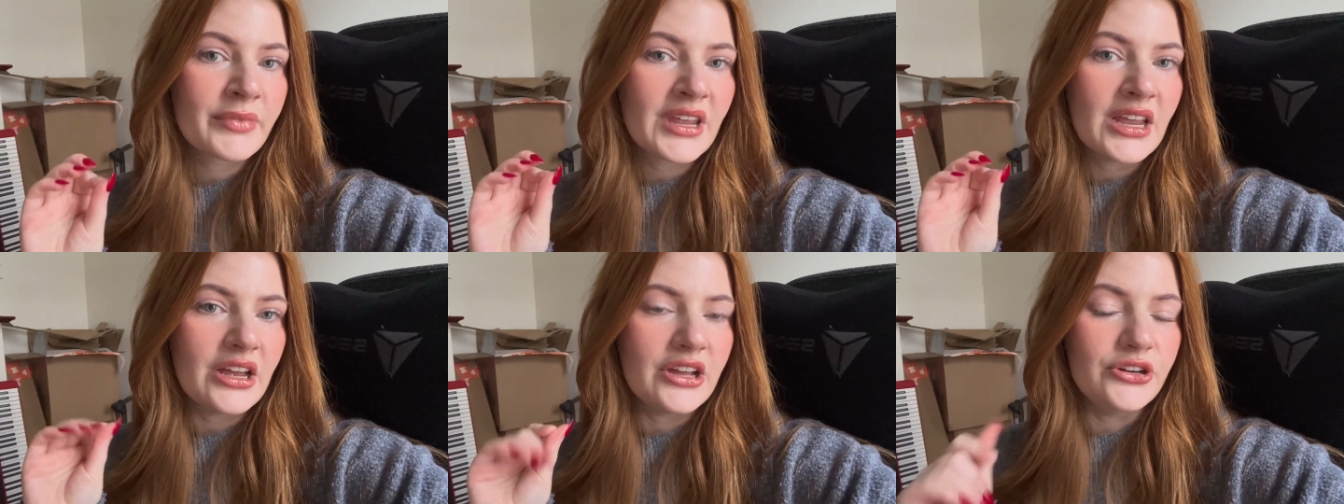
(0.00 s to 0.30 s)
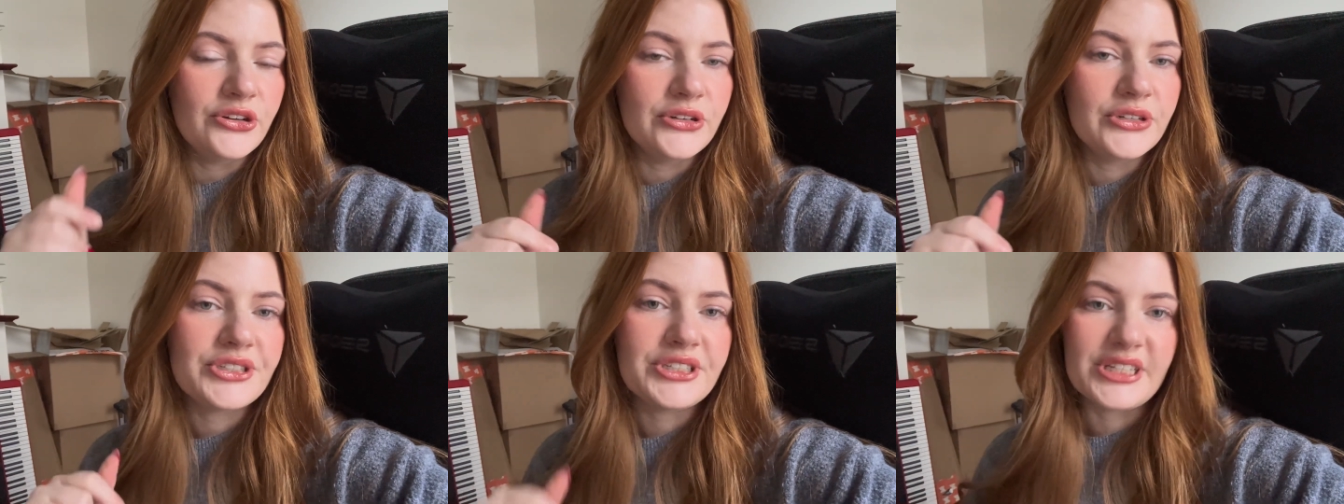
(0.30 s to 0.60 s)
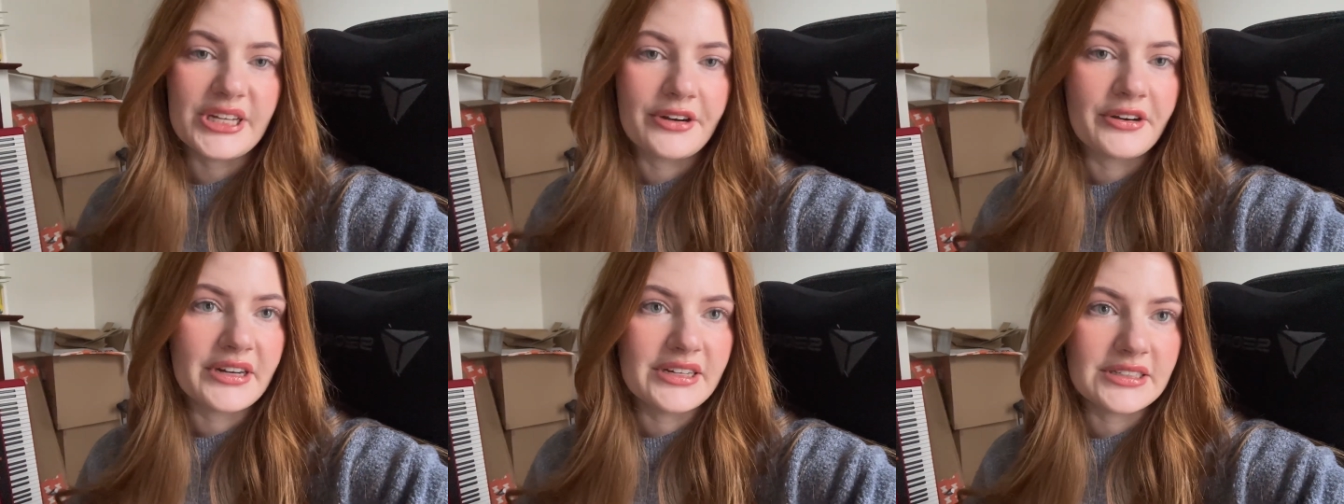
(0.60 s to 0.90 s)
a new
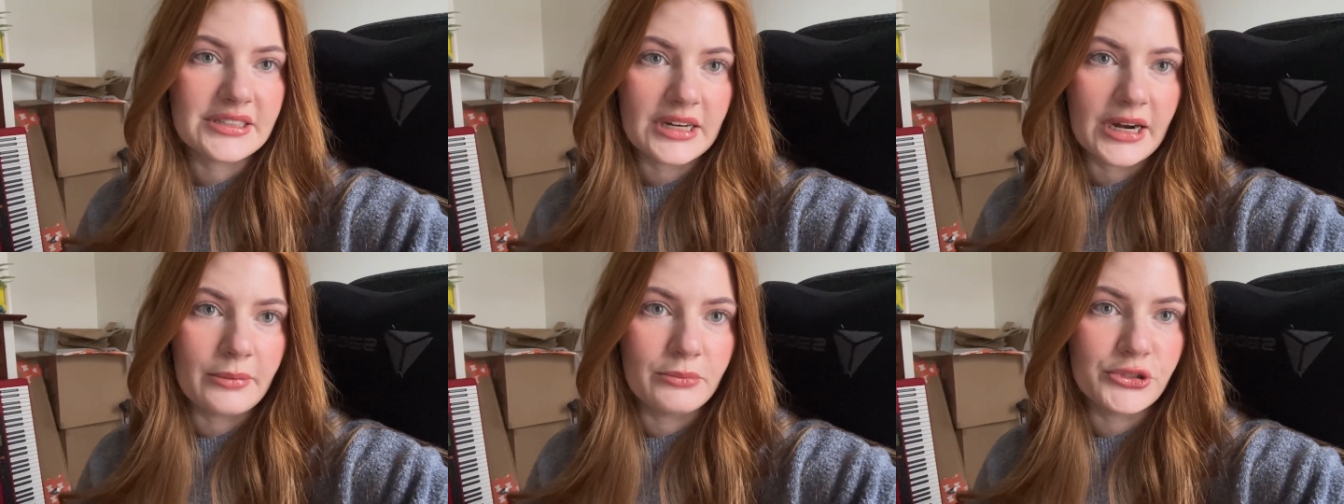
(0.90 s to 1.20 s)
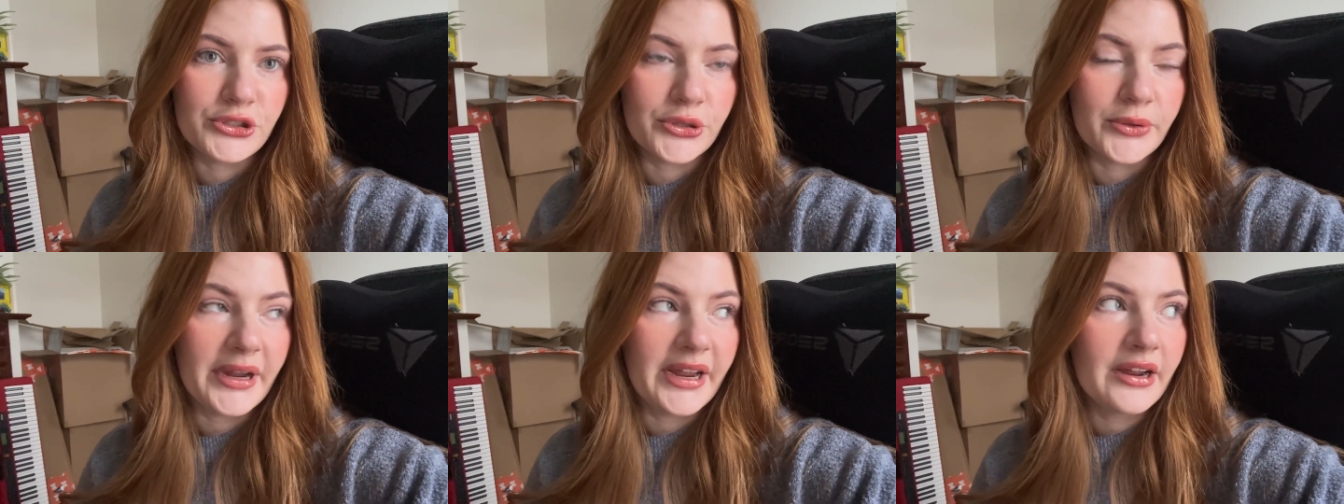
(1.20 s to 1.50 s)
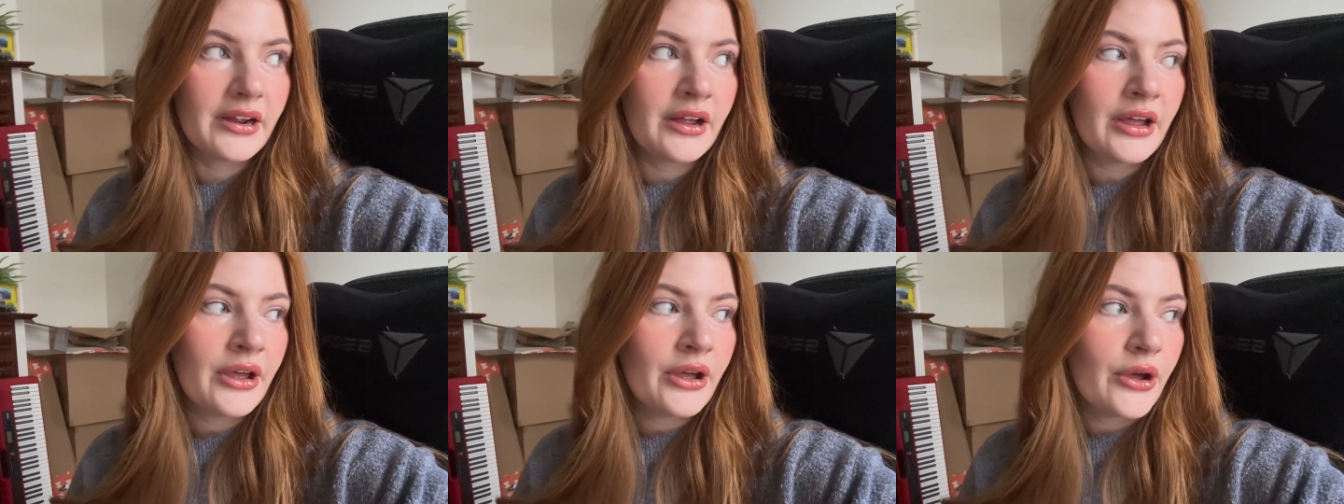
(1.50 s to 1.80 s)
series that I'm
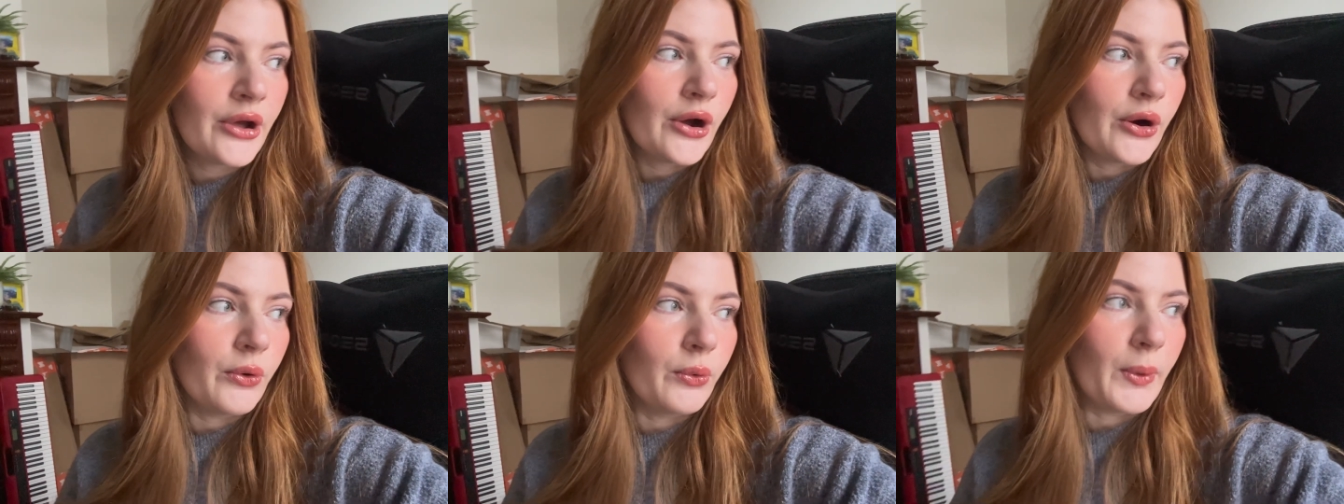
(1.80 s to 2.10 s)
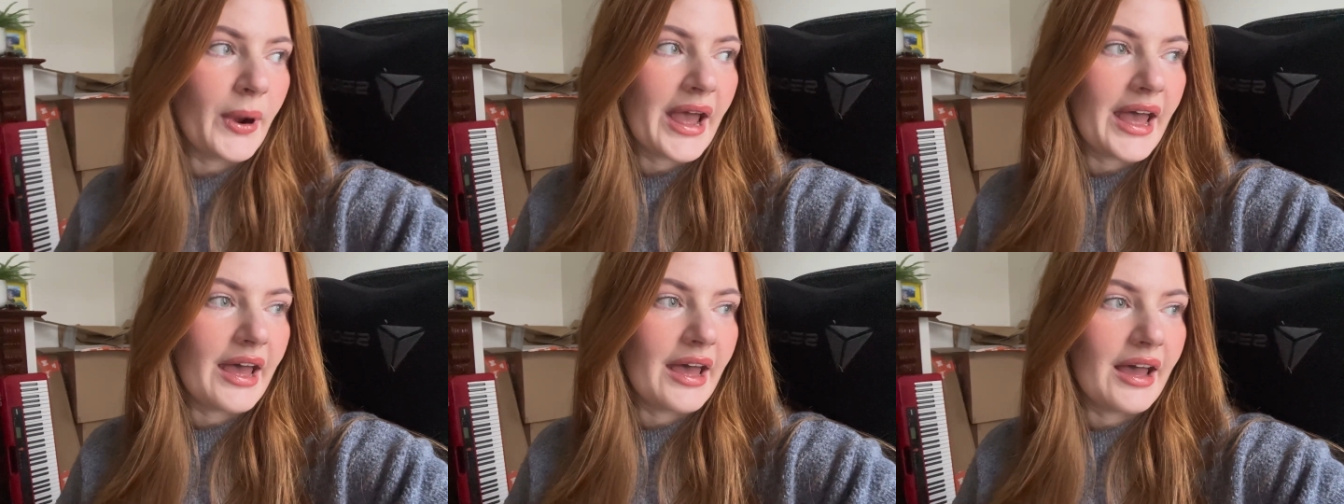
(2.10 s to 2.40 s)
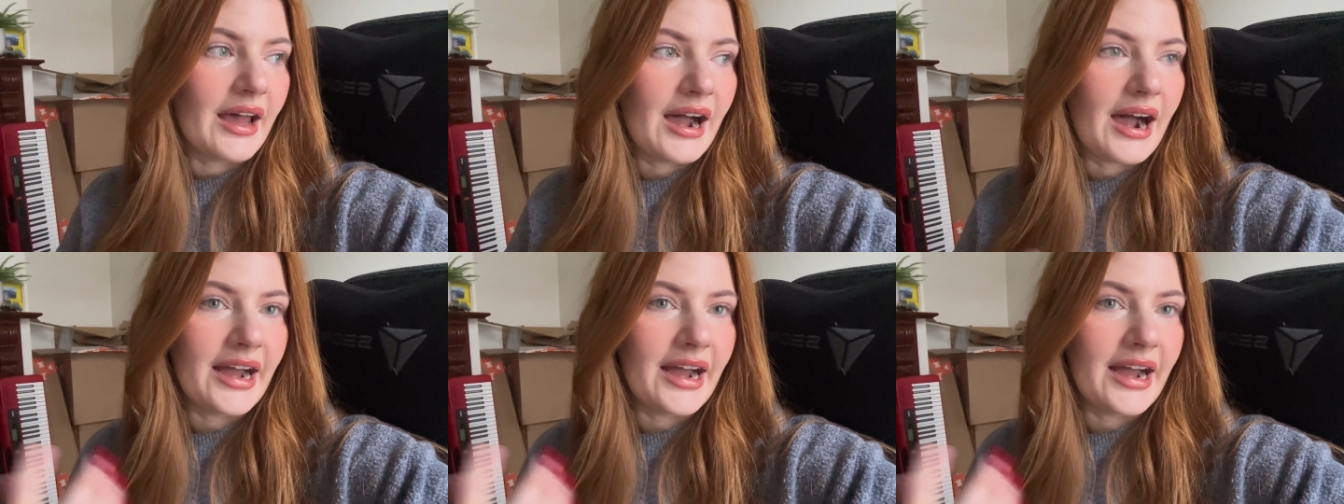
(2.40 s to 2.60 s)
doing where